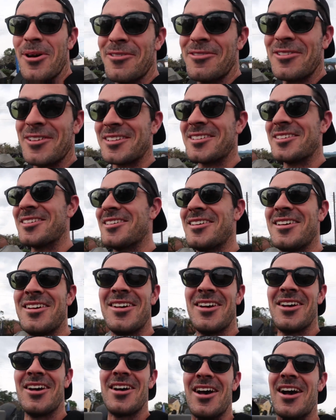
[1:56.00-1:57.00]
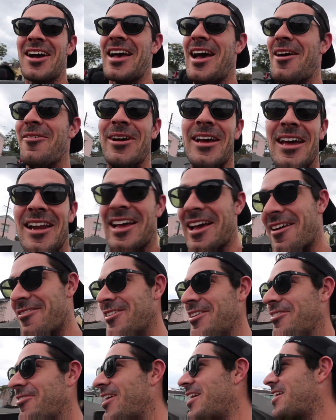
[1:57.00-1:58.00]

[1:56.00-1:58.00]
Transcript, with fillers: perfect. Okay, we're getting everything